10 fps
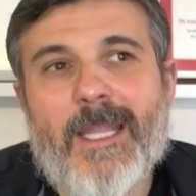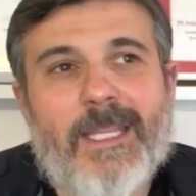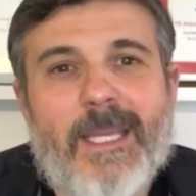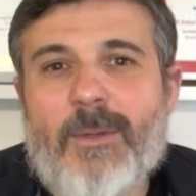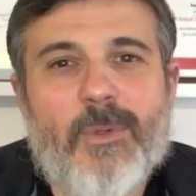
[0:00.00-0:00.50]

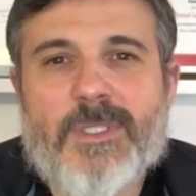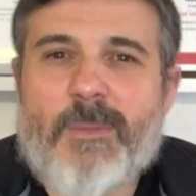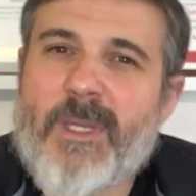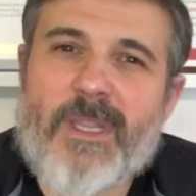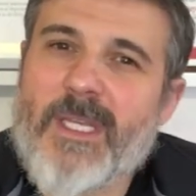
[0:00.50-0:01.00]
That wasn't
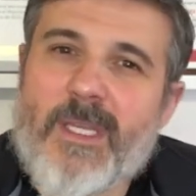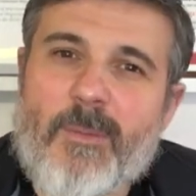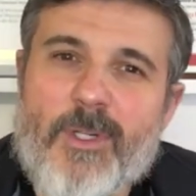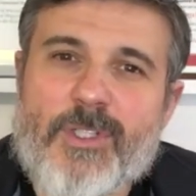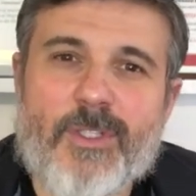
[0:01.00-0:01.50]
my thing in
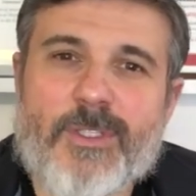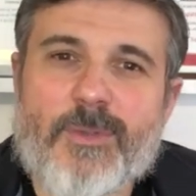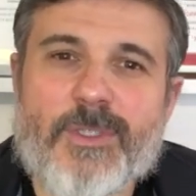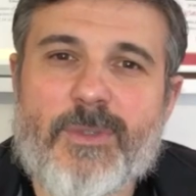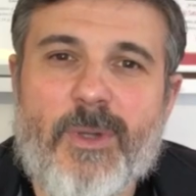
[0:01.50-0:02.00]
martial arts
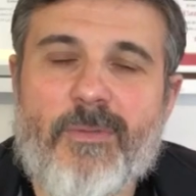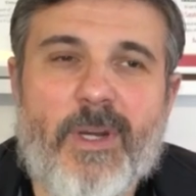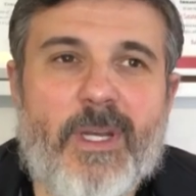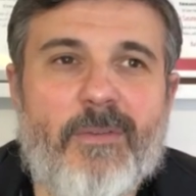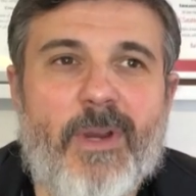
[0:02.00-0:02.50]
whatsoever. I
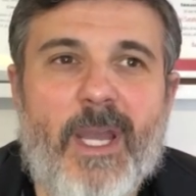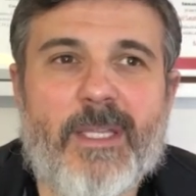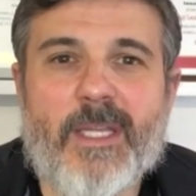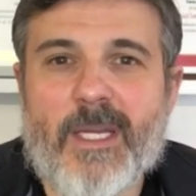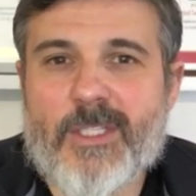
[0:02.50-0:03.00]
never
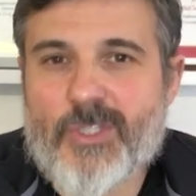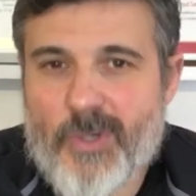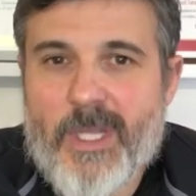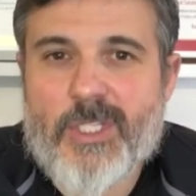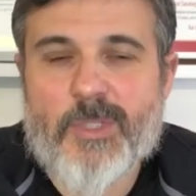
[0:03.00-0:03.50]
had that. I
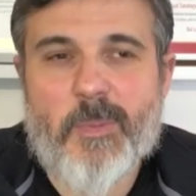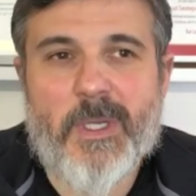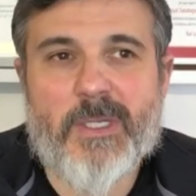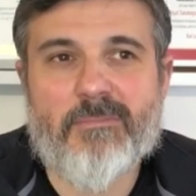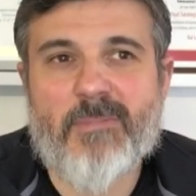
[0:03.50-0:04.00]
stretched,
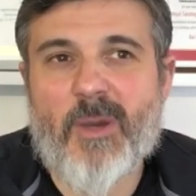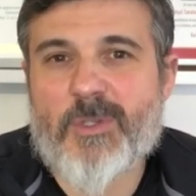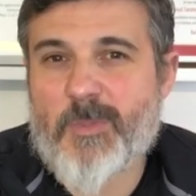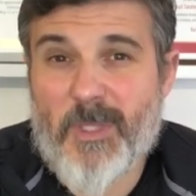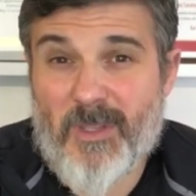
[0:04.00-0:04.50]
but I
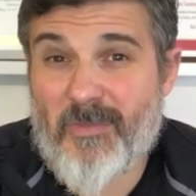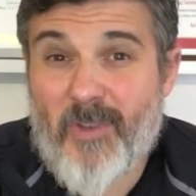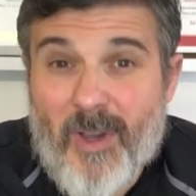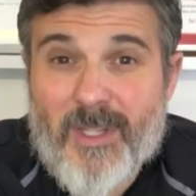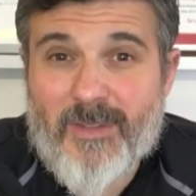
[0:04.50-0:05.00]
wasn't particularly
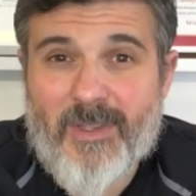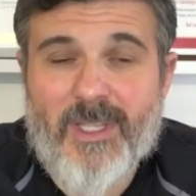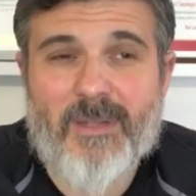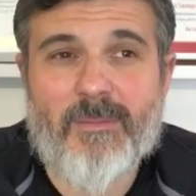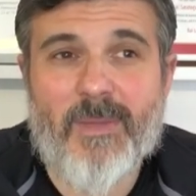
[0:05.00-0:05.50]
fond of it,
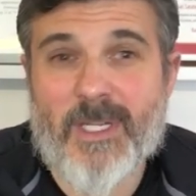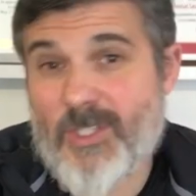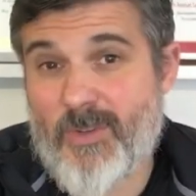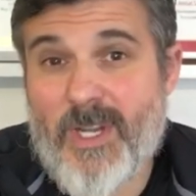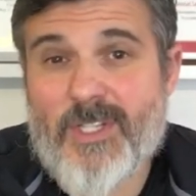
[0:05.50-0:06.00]
but I
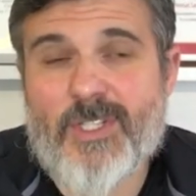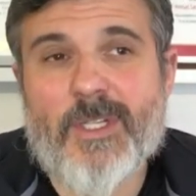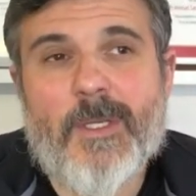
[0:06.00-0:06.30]
stretched.